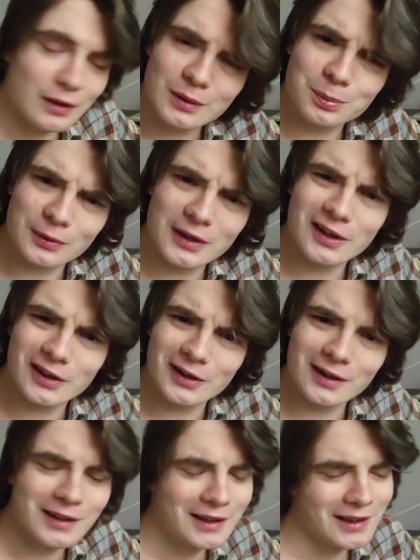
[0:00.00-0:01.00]
It looked pretty
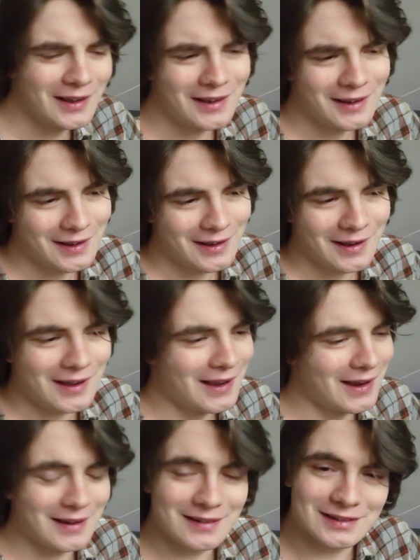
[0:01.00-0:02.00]
good.
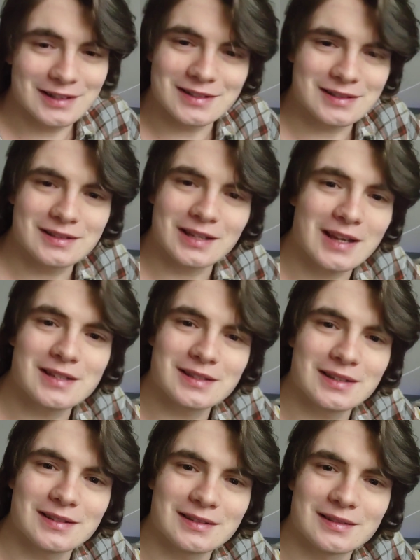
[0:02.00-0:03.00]
It just
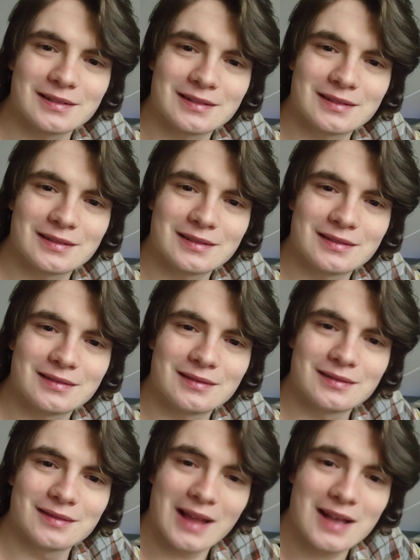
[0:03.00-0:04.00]
tasted
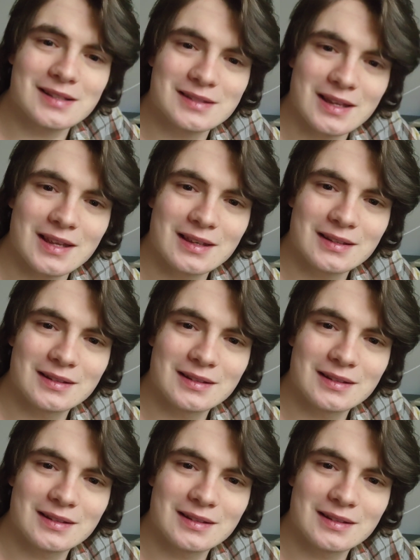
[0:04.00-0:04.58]
nasty.